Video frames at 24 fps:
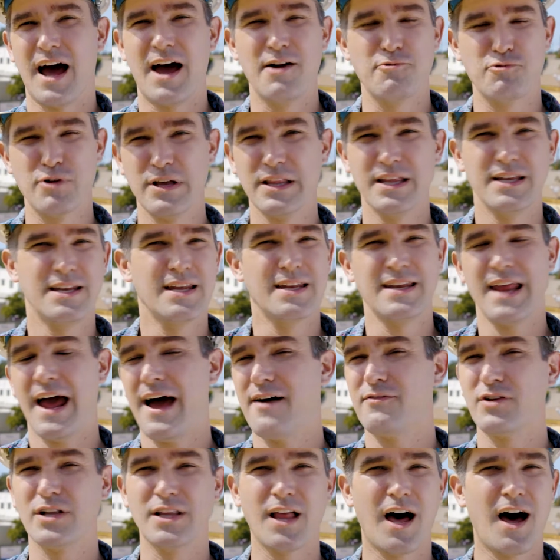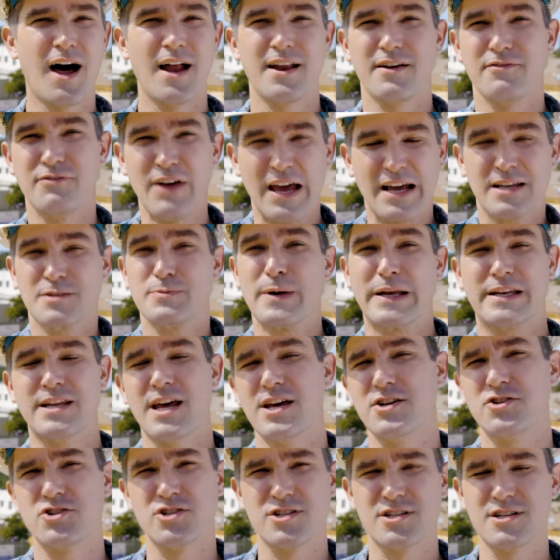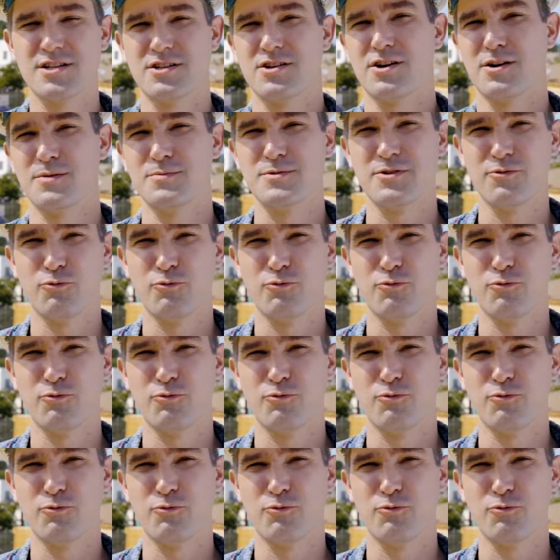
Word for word: I really didn't have a lot of expectations in terms